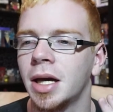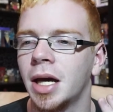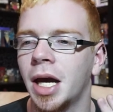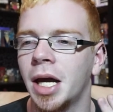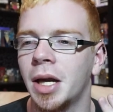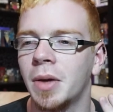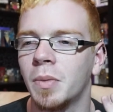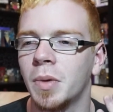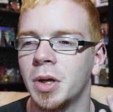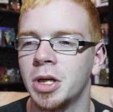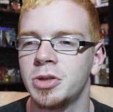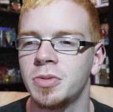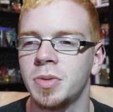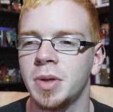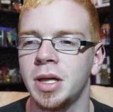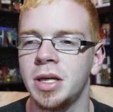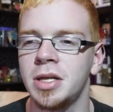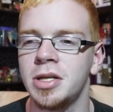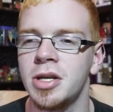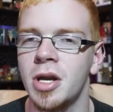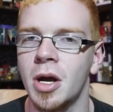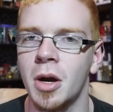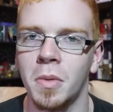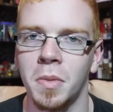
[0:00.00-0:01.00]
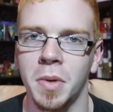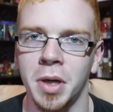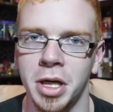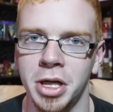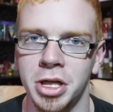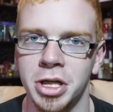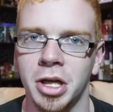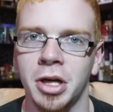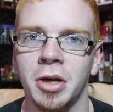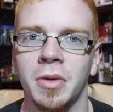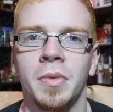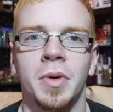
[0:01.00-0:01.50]
in which we know what
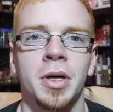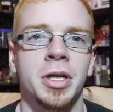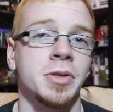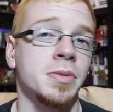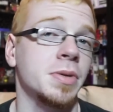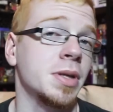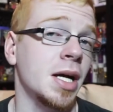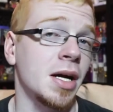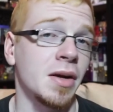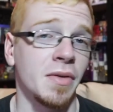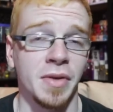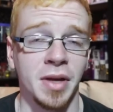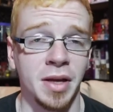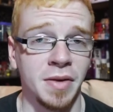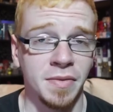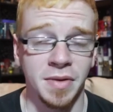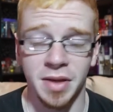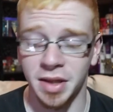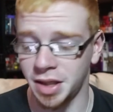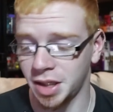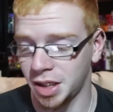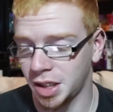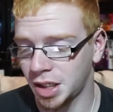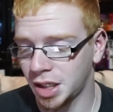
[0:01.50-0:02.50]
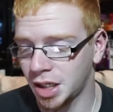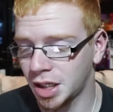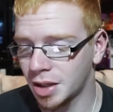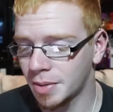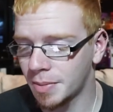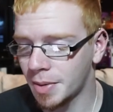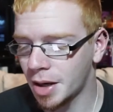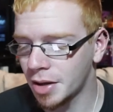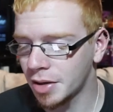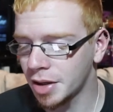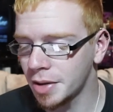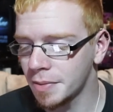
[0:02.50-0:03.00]
each other wants without even thinking
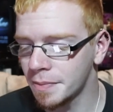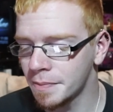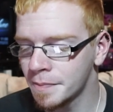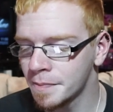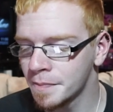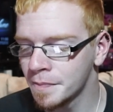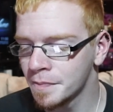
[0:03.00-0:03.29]
about it.